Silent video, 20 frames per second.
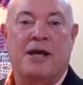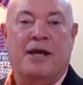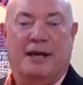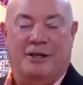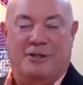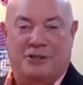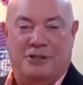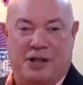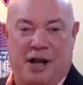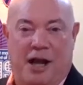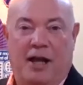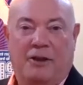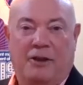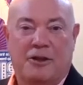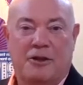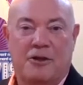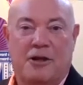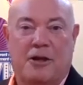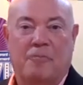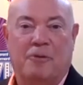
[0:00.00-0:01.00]
is not
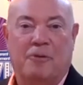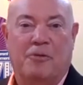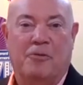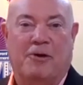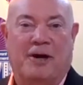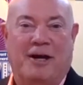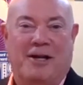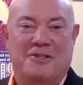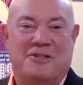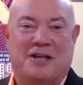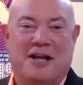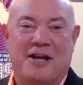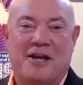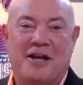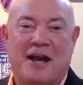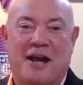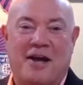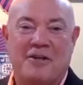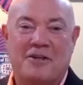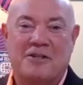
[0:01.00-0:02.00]
the number one
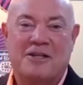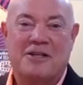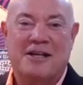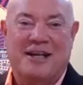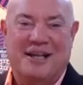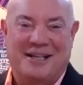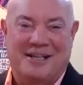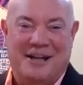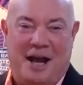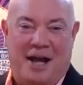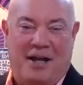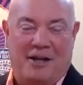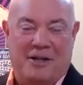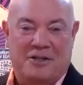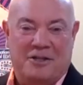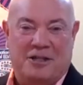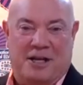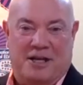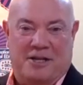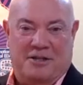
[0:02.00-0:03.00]
steakhouse in
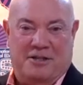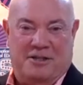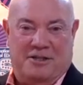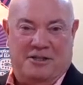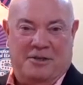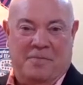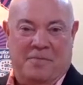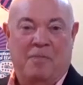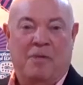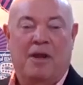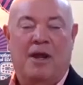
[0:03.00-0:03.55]
Dallas, Texas.